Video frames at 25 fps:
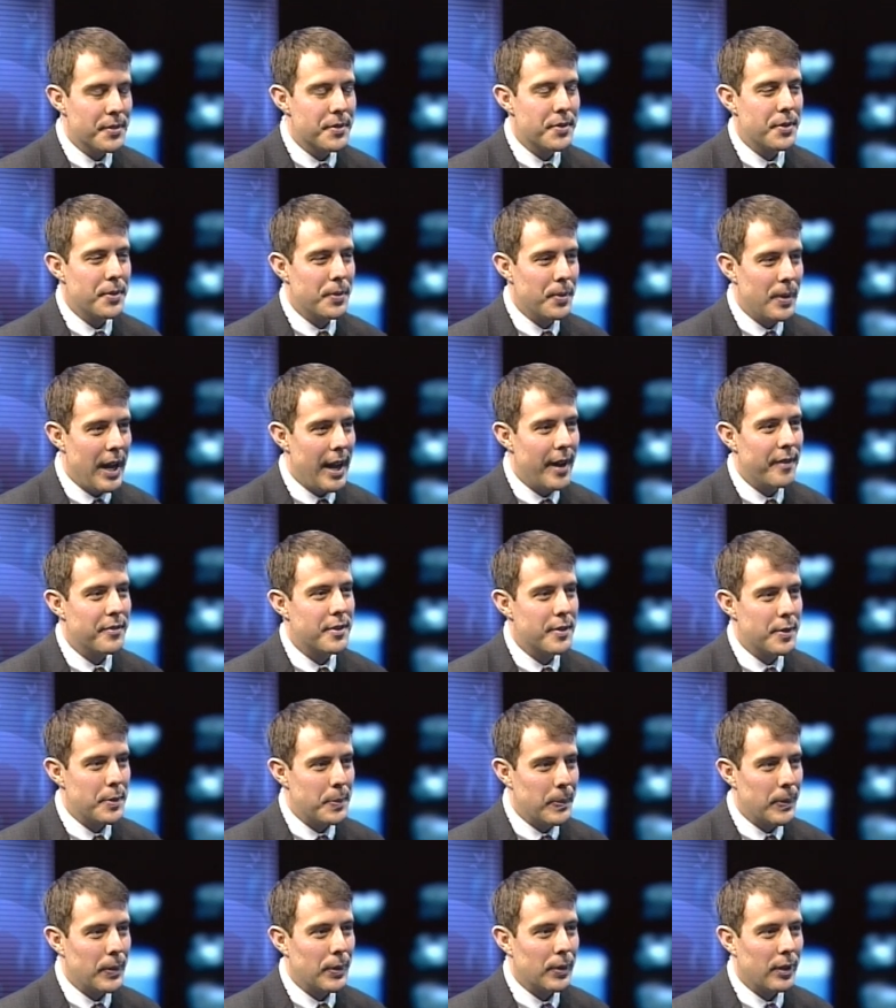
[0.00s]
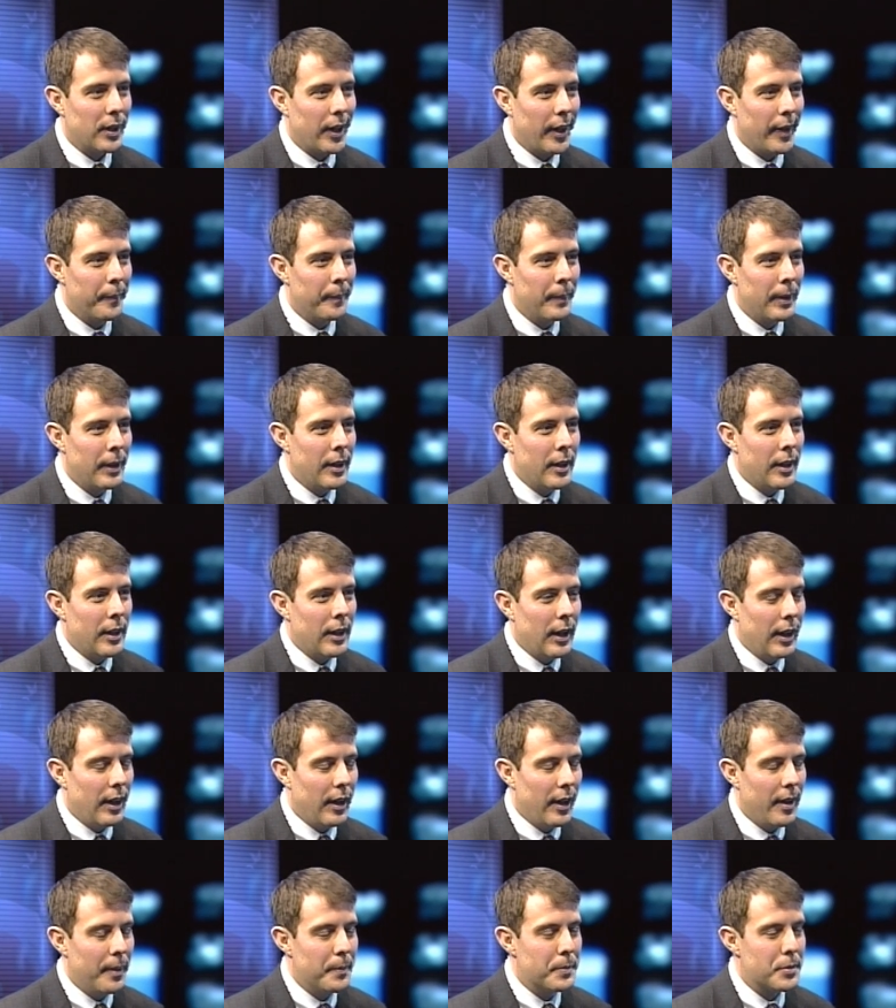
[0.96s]
do after the program.
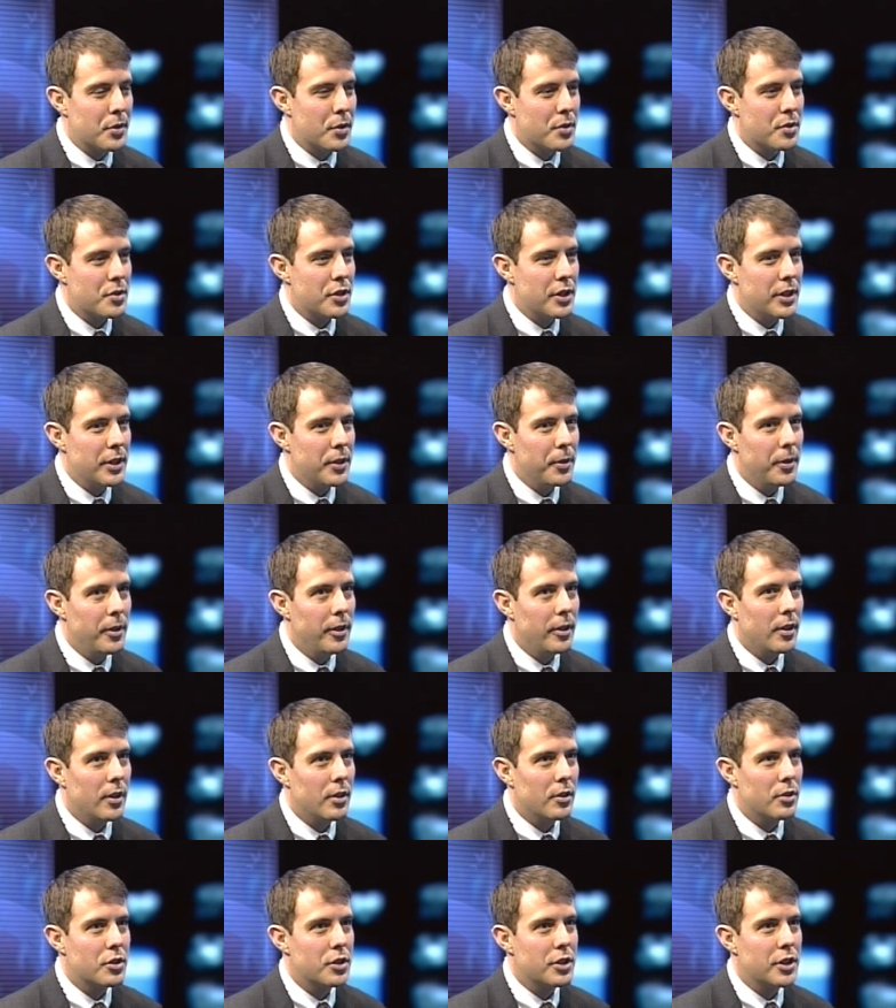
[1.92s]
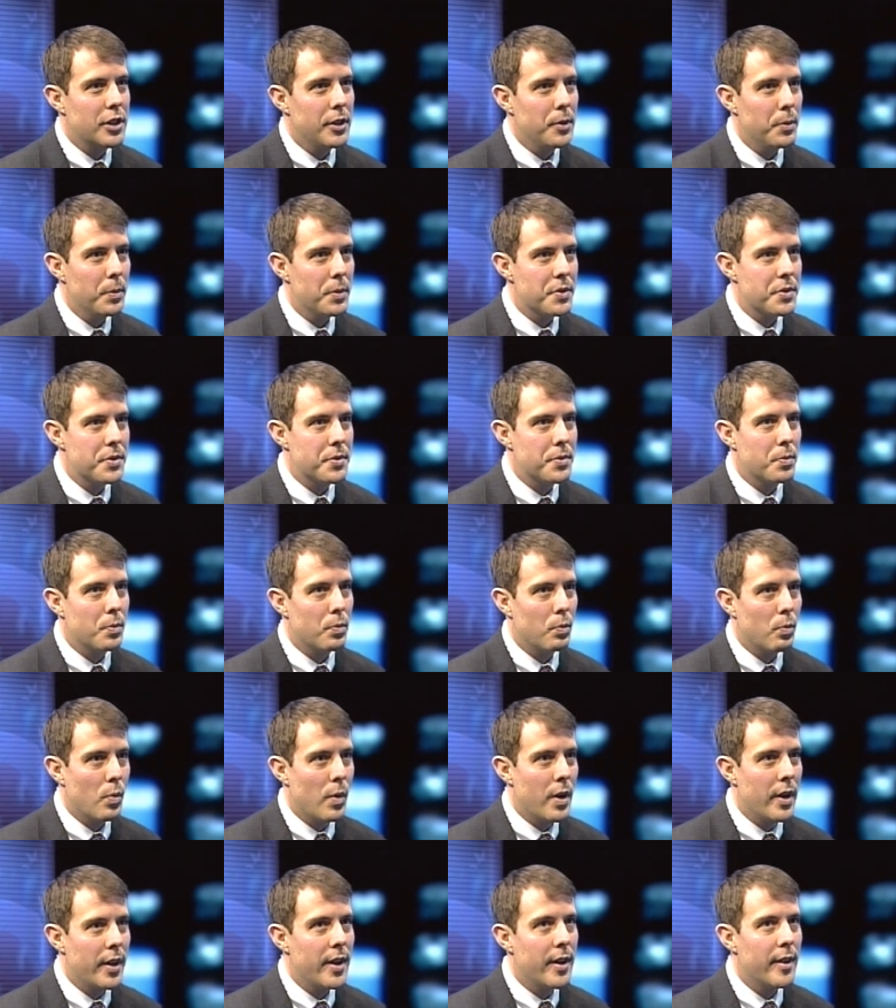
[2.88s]
So she was
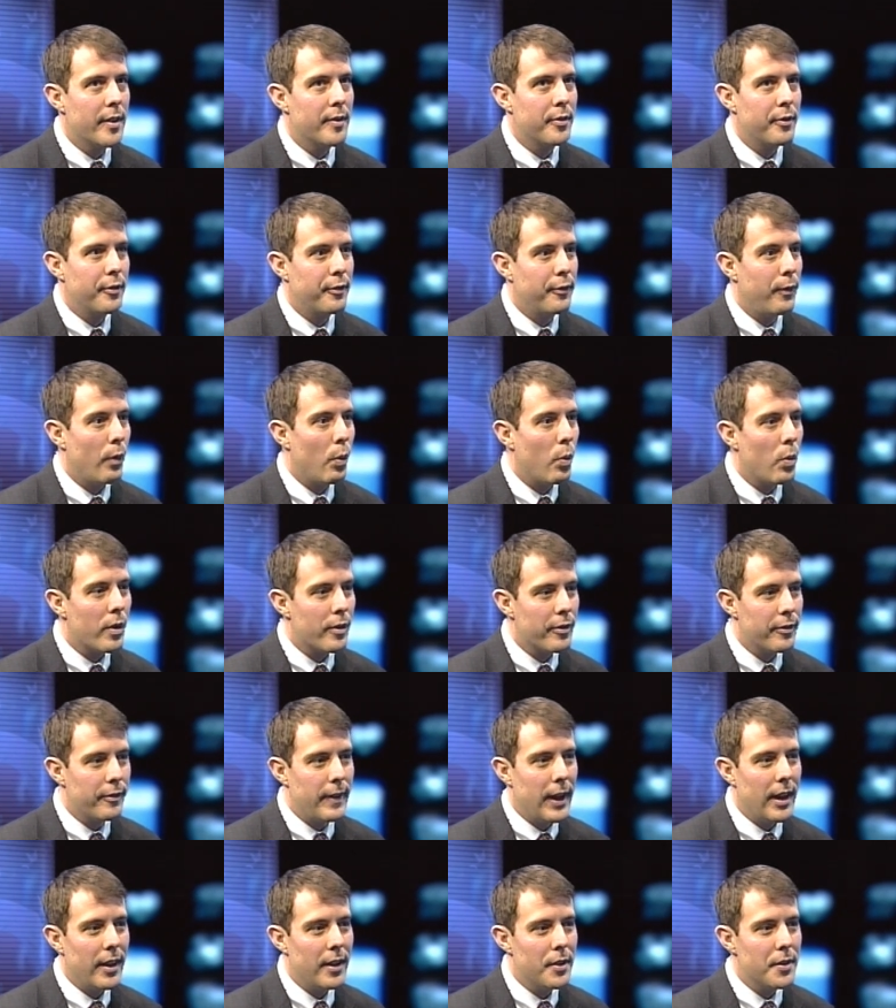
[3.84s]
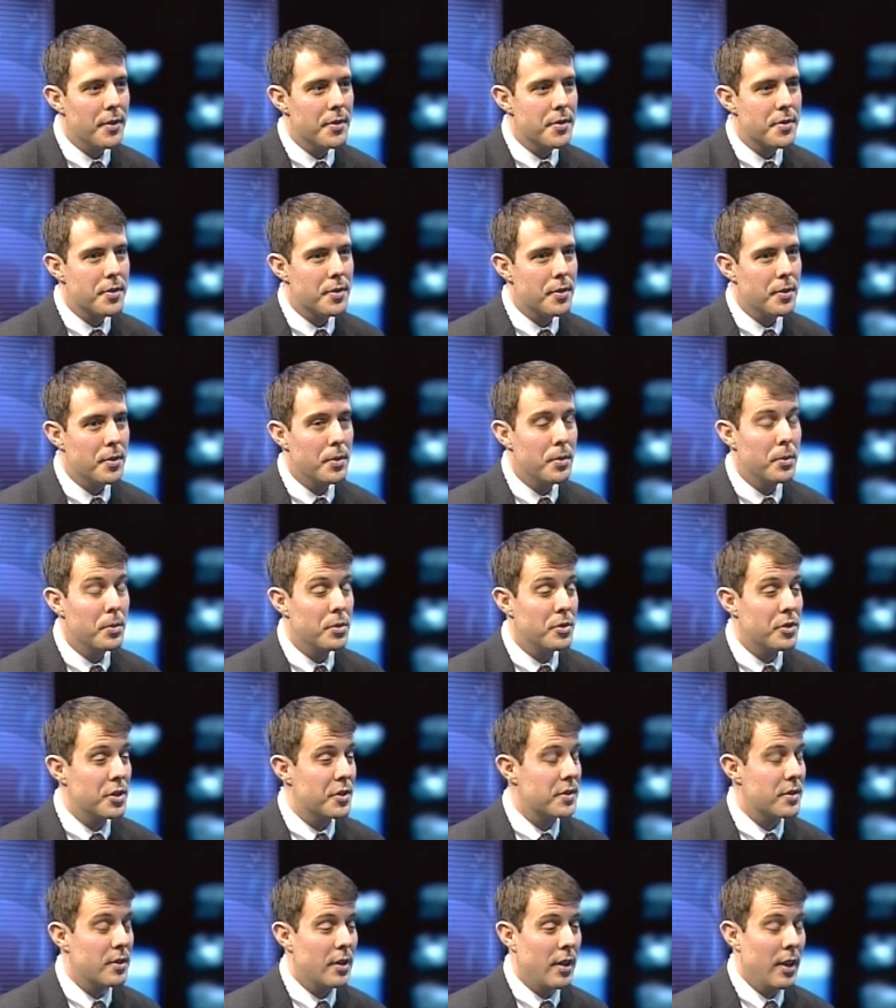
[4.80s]
one of 4 fellows who,
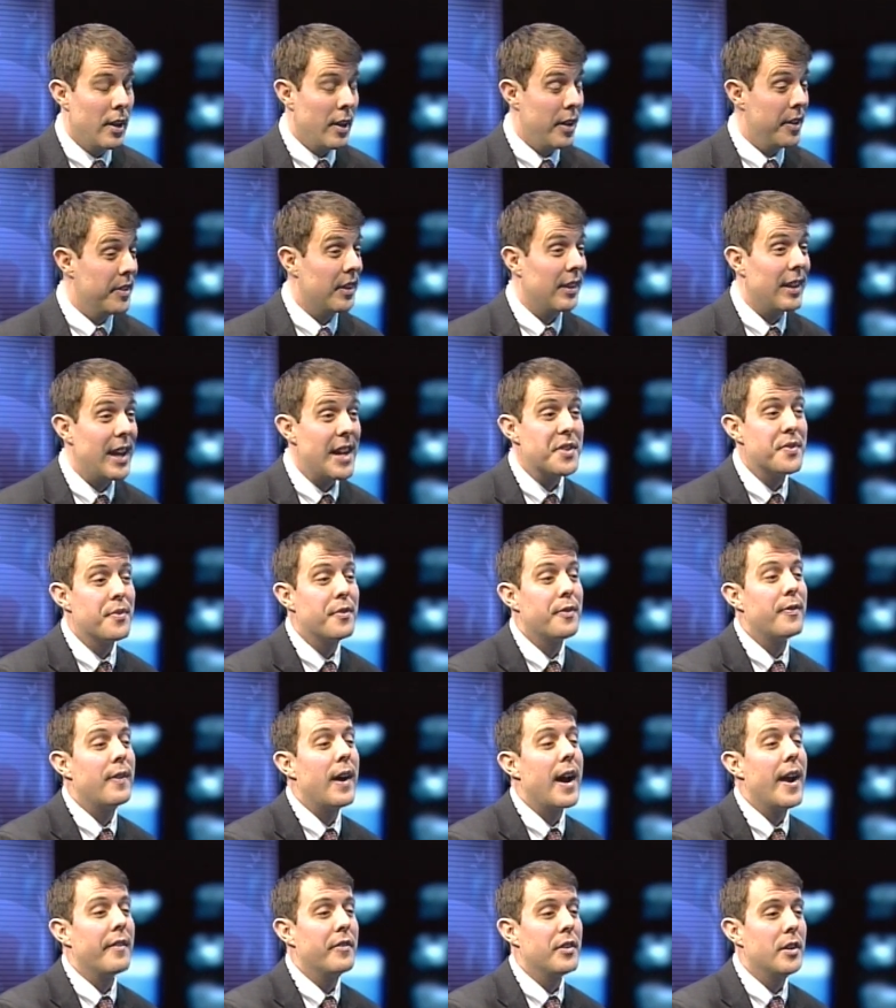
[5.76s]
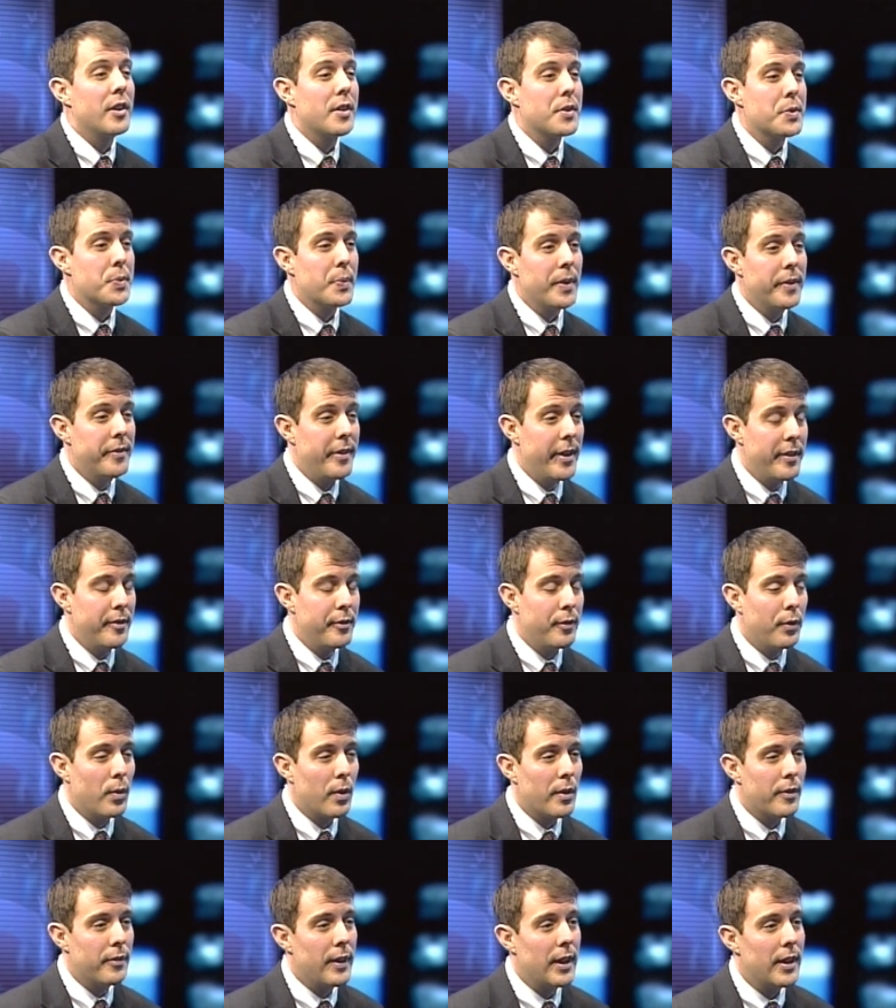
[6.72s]
just in the last 5 years, we've had
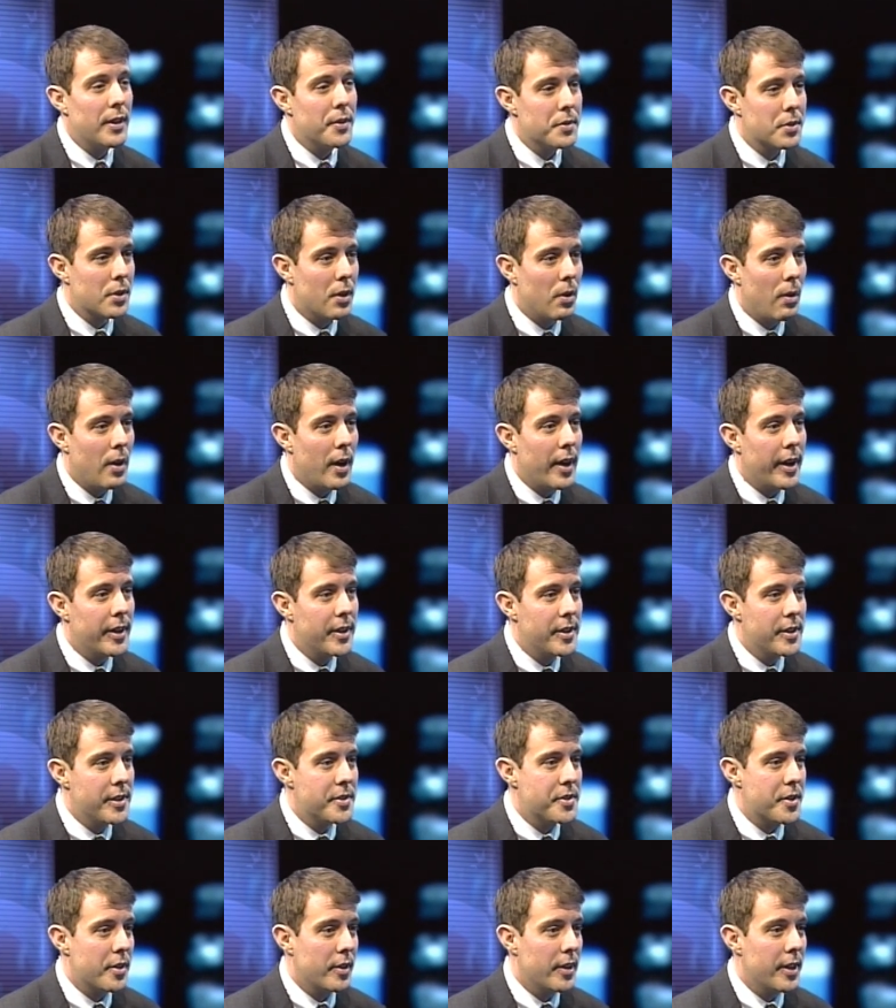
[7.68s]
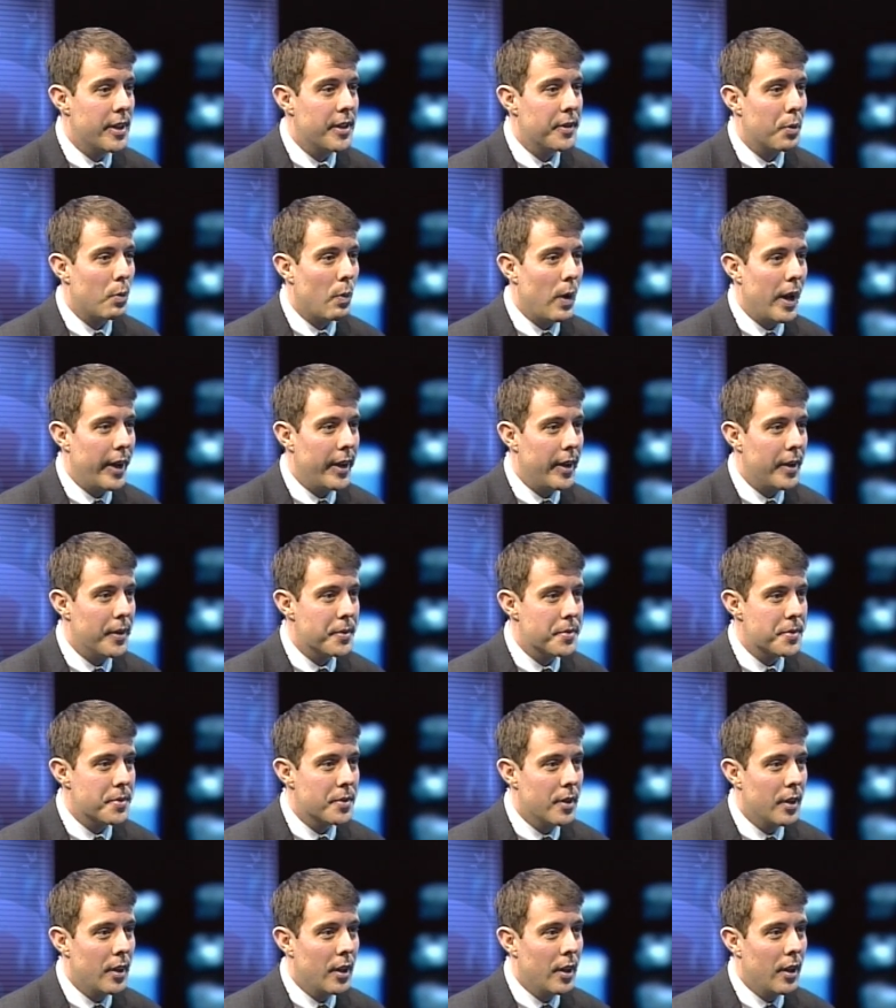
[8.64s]
4 fellows go on and intern at the White
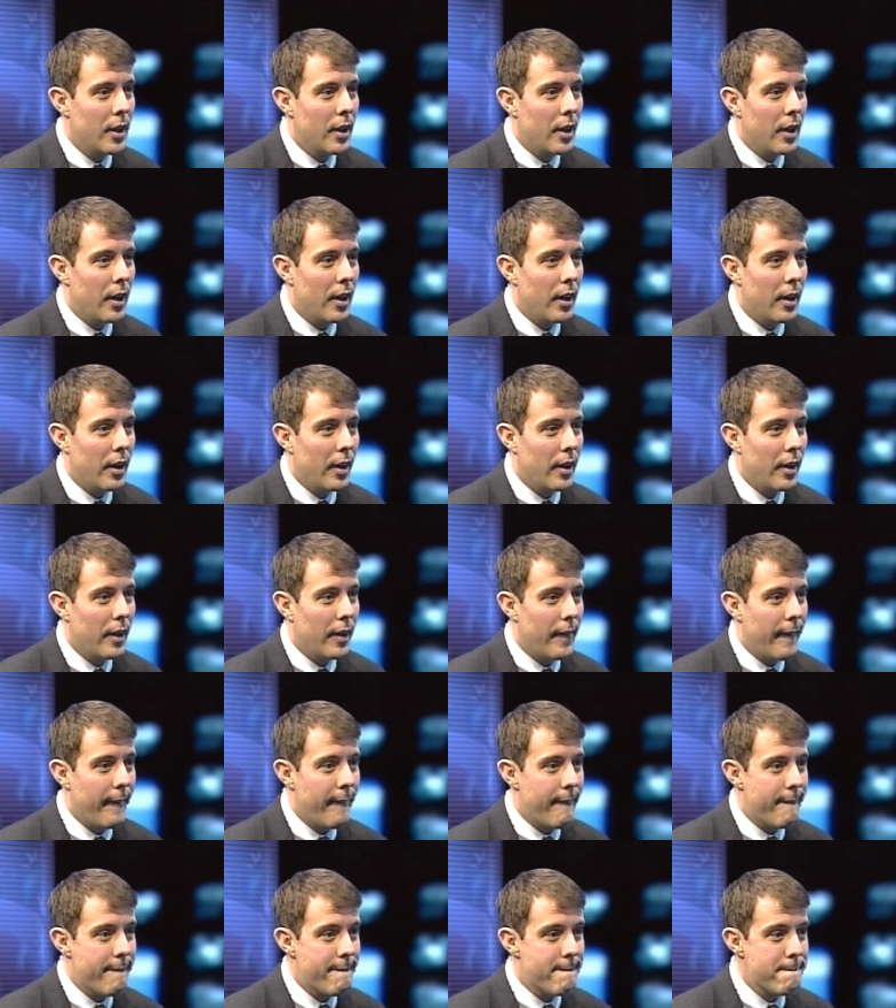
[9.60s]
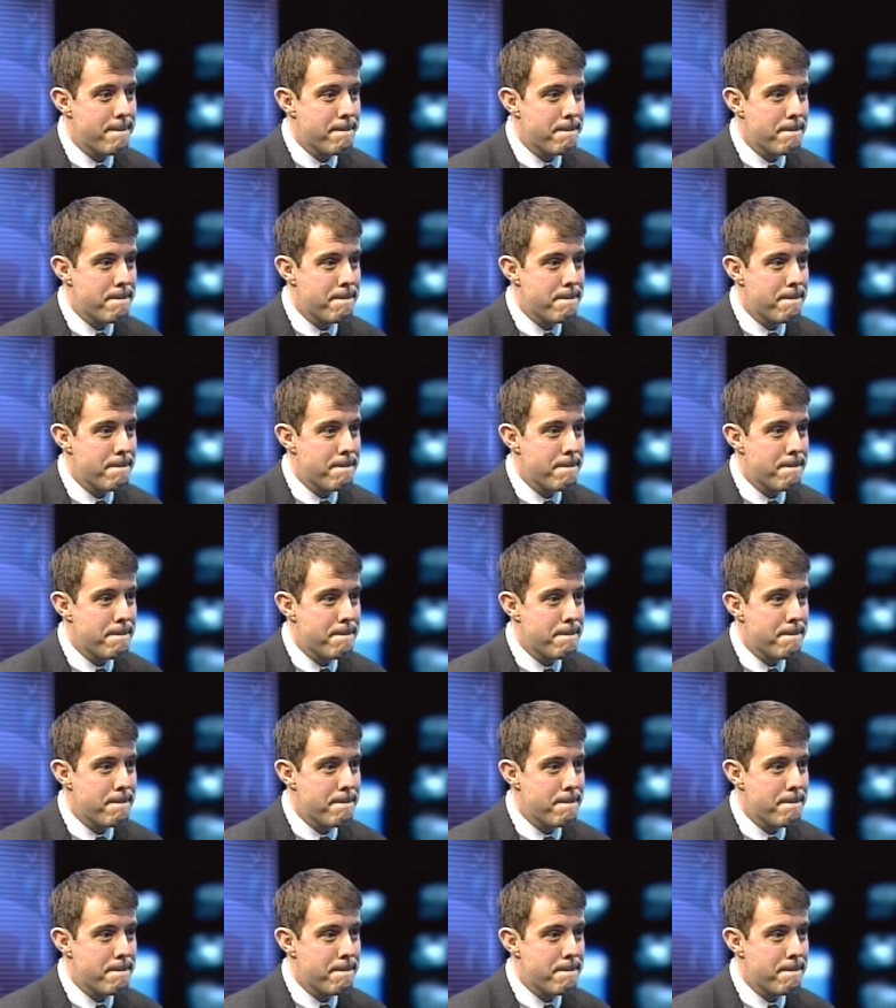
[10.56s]
House. Now, this is after